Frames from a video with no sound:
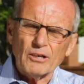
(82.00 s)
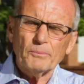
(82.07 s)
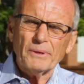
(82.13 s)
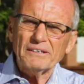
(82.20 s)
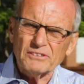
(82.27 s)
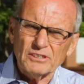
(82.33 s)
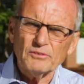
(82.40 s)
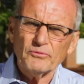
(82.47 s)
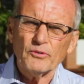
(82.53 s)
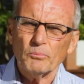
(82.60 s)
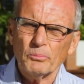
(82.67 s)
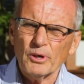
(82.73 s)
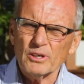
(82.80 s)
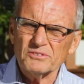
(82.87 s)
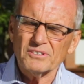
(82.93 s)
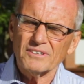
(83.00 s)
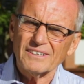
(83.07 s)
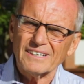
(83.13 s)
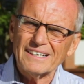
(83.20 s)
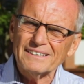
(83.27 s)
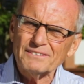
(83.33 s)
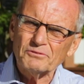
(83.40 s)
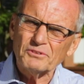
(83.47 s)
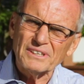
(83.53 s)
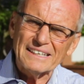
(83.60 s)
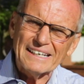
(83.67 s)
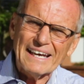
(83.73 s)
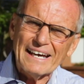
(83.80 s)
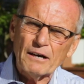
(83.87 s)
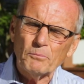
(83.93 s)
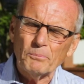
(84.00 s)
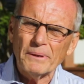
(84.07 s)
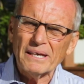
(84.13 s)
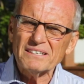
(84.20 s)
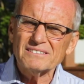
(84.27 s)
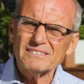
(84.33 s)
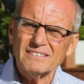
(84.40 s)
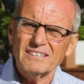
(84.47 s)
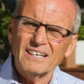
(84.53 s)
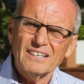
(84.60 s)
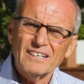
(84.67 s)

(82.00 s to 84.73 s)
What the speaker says: about different parts of the country and how best